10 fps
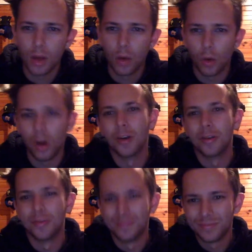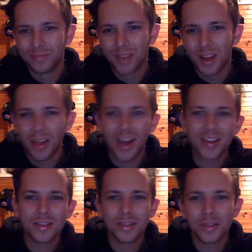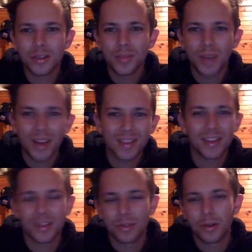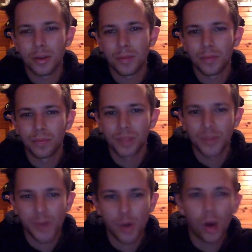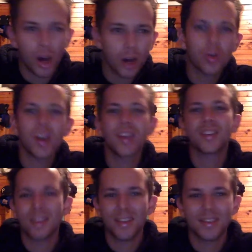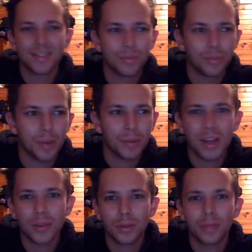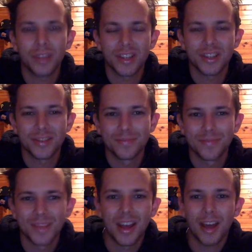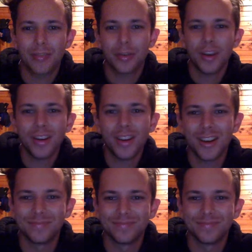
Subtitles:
Well, that concludes my TED Talk. It's been a wild ride, guys, but I'm glad to have finished. Have a great night.